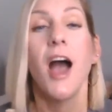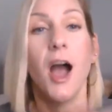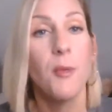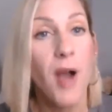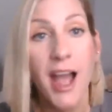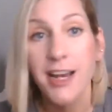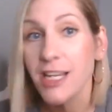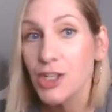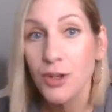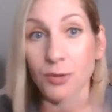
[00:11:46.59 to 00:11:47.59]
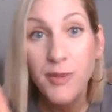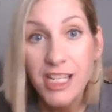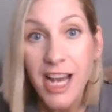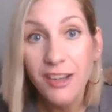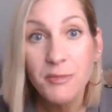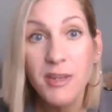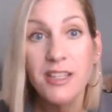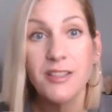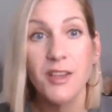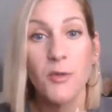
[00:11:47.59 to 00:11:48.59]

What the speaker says: I need you to reach out to me so